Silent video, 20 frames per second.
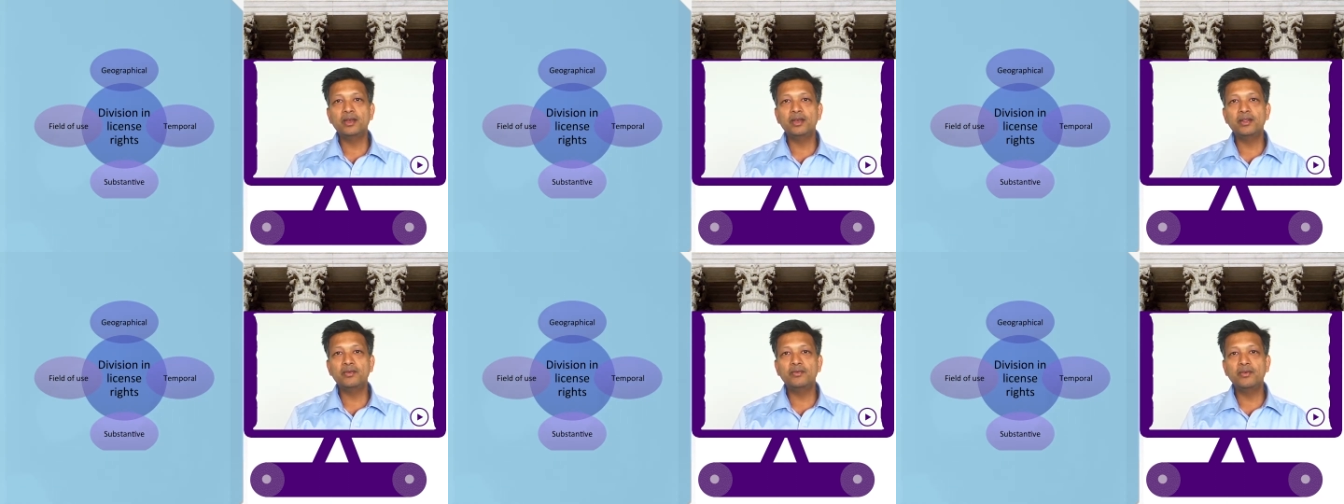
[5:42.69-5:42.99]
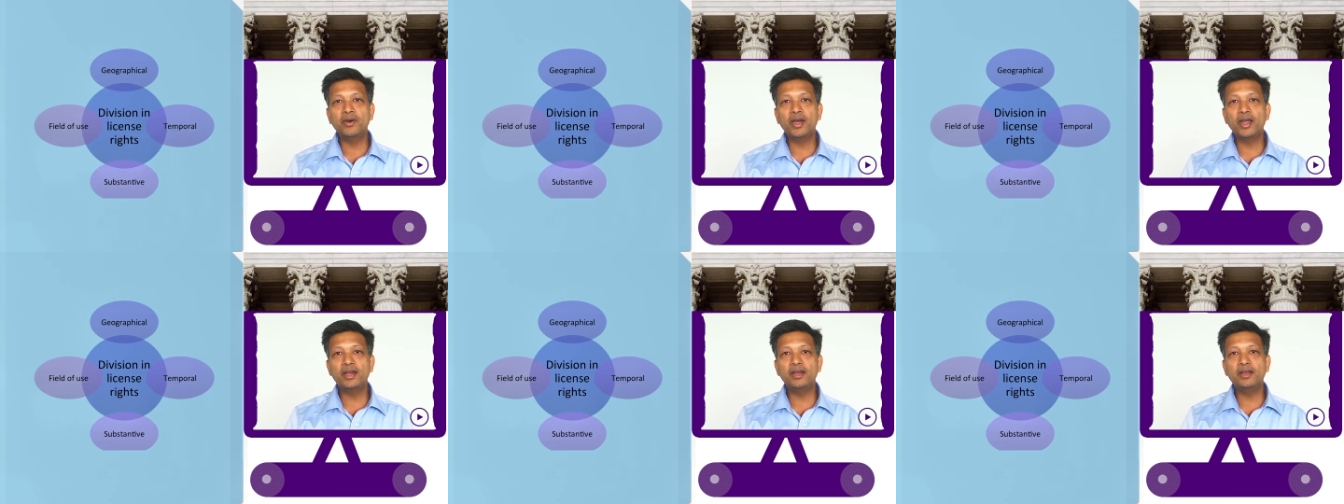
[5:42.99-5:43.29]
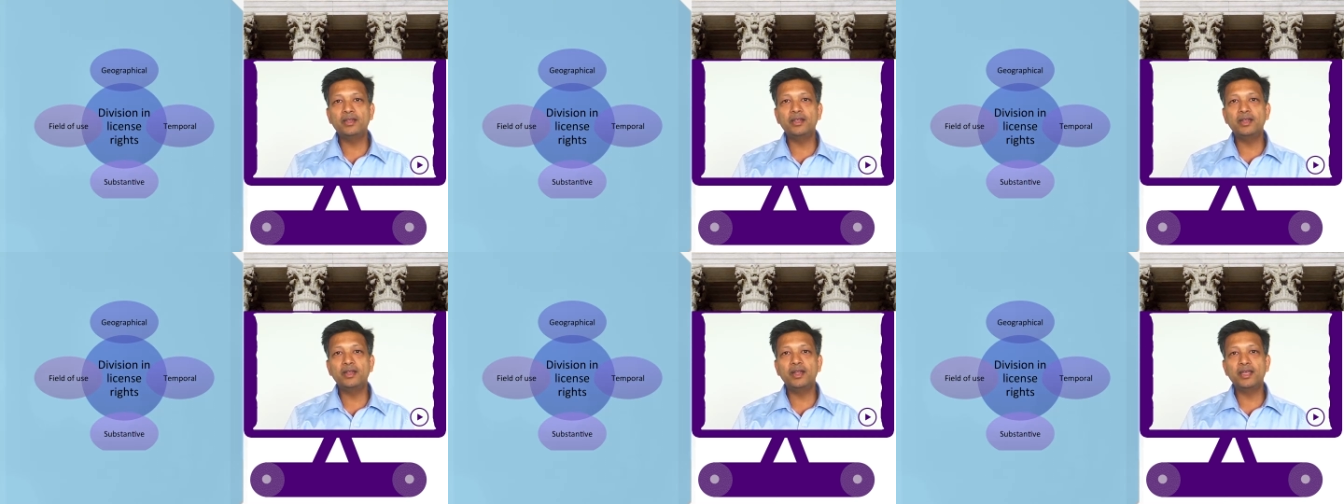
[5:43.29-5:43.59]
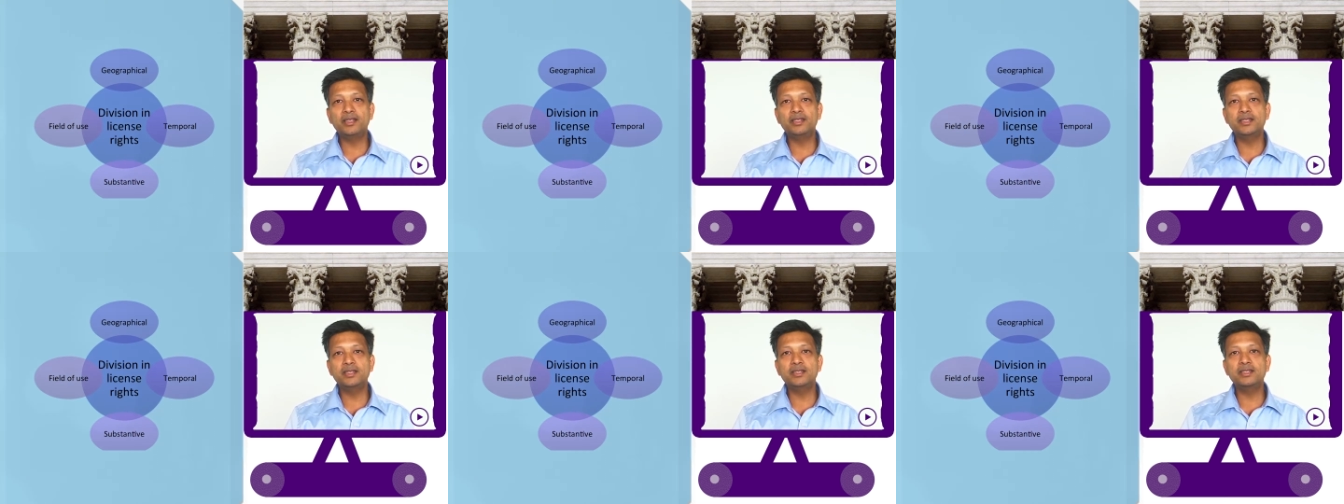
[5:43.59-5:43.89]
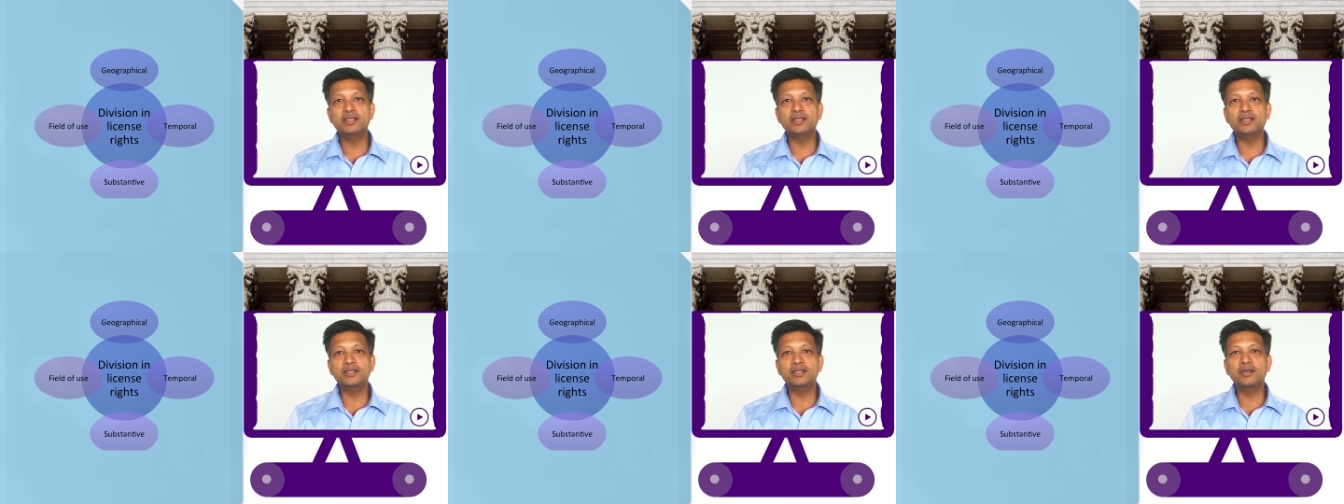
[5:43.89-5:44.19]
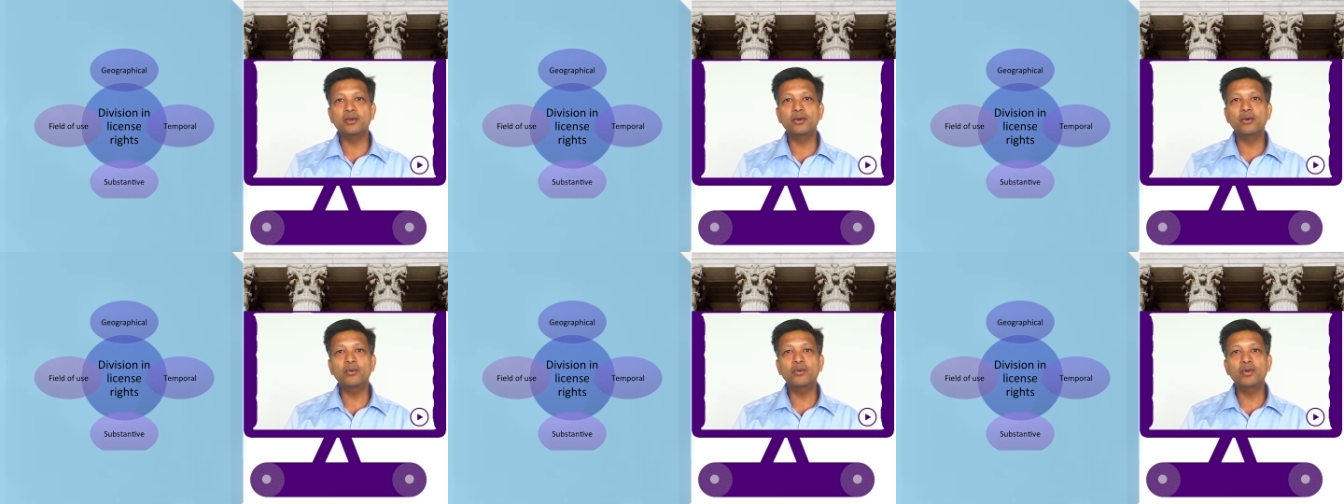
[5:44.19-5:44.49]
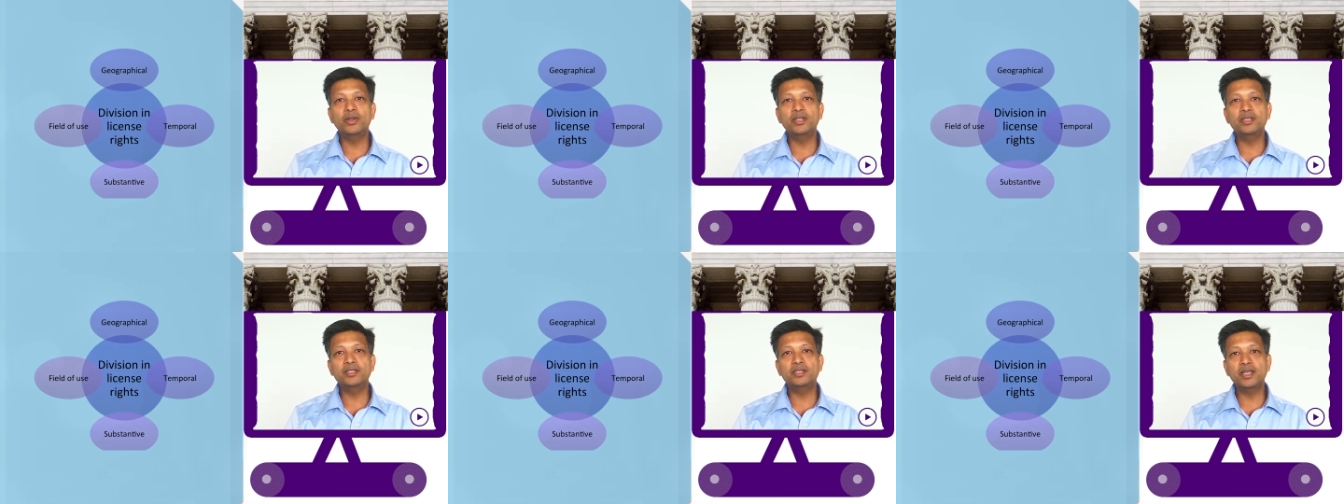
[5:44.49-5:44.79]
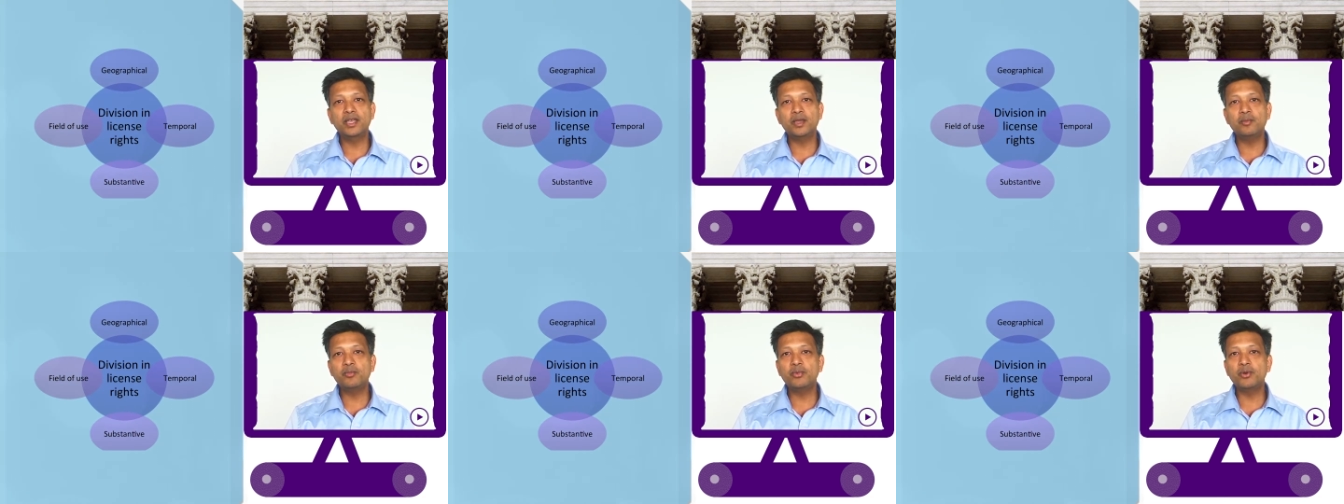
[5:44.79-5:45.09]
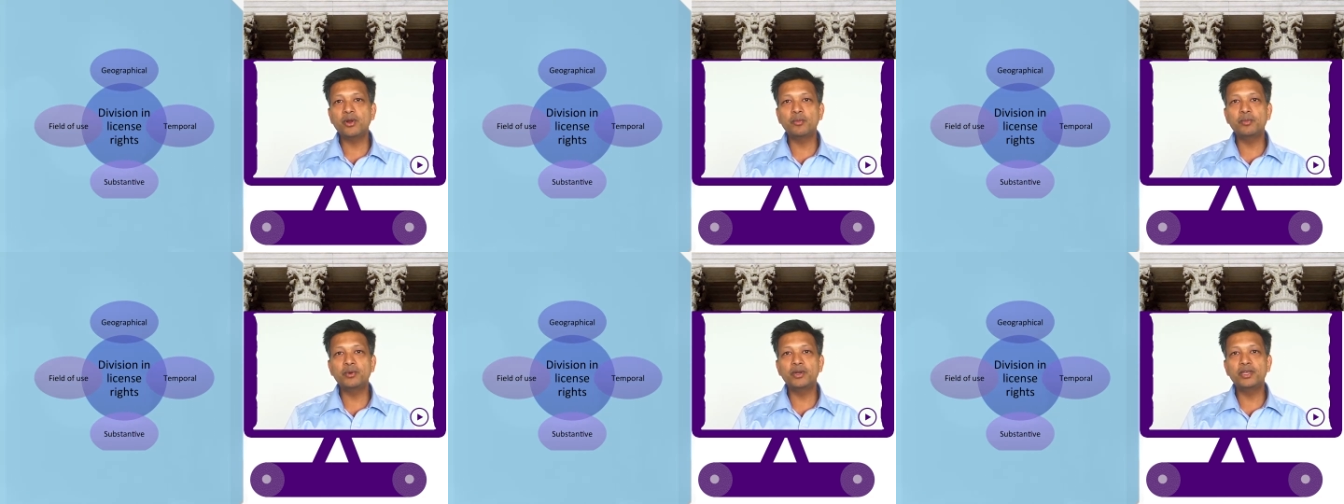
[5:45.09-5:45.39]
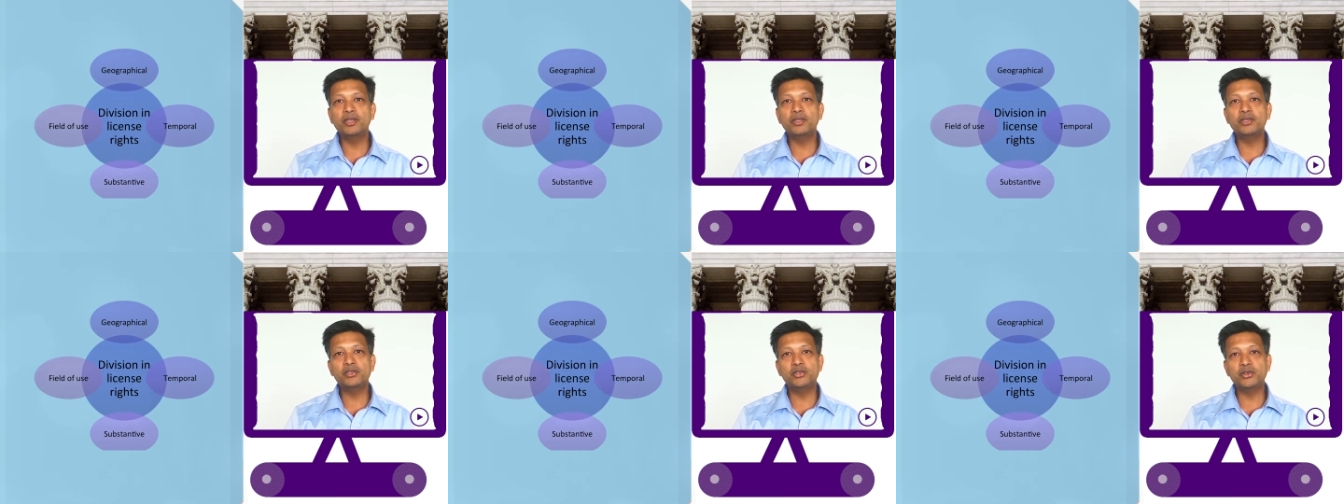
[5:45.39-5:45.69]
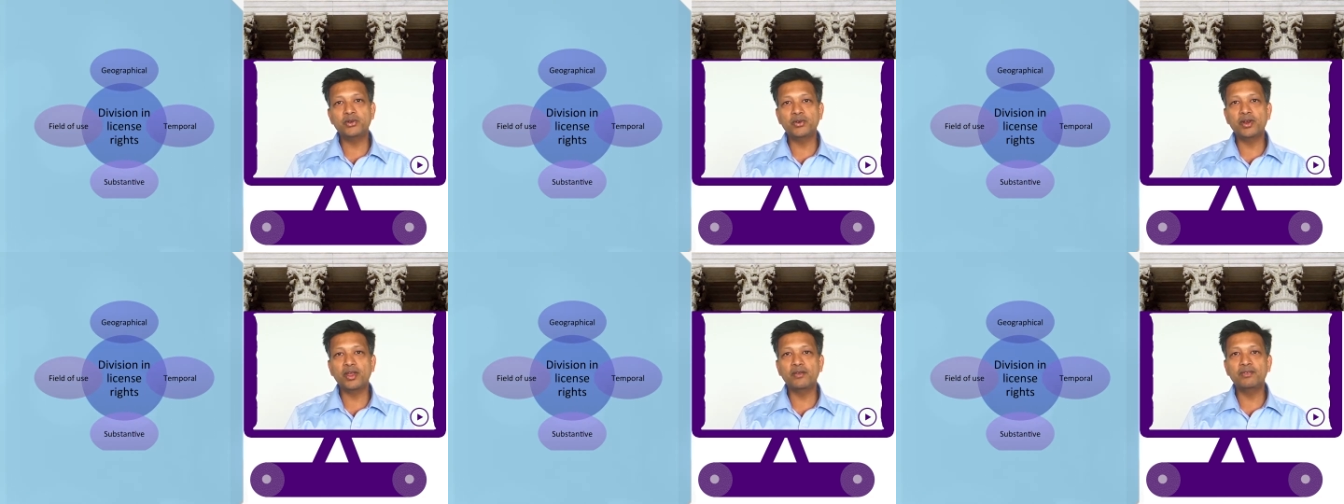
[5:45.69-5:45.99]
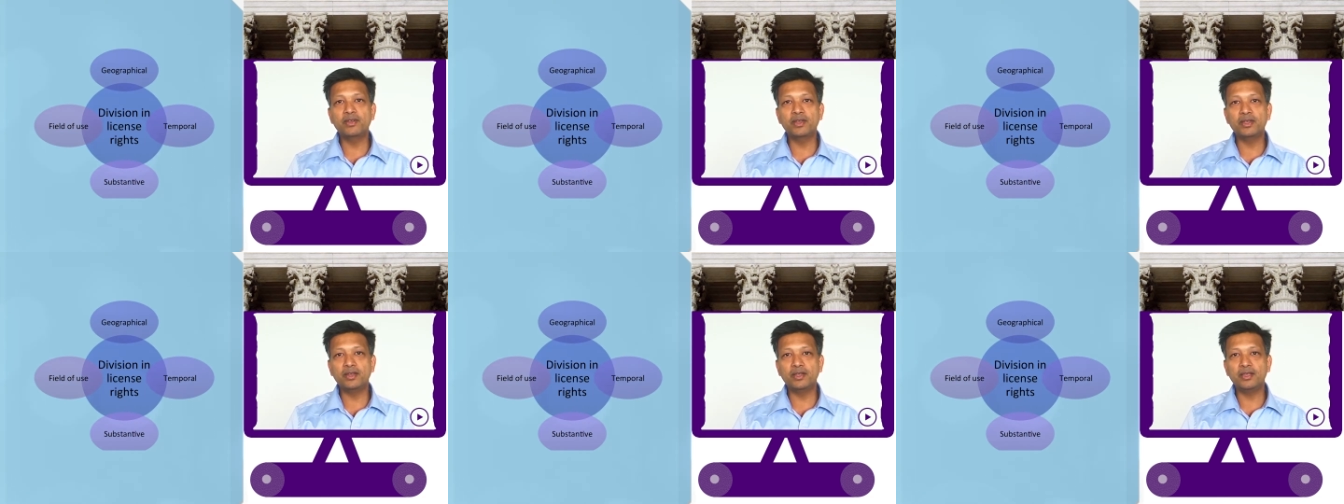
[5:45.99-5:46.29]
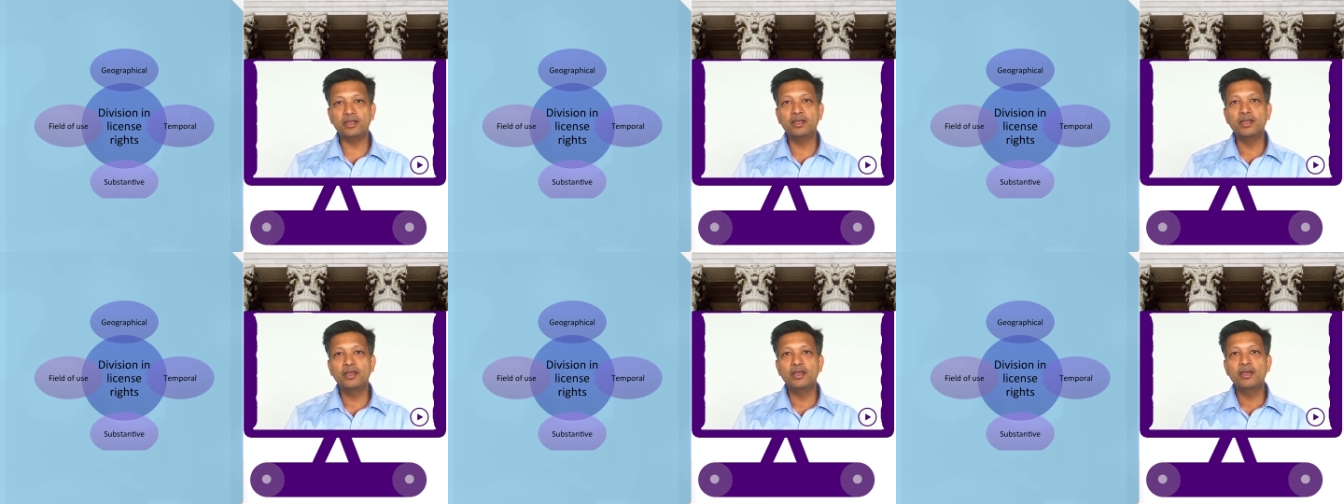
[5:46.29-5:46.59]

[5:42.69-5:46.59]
divide the licenses over the same property geographically.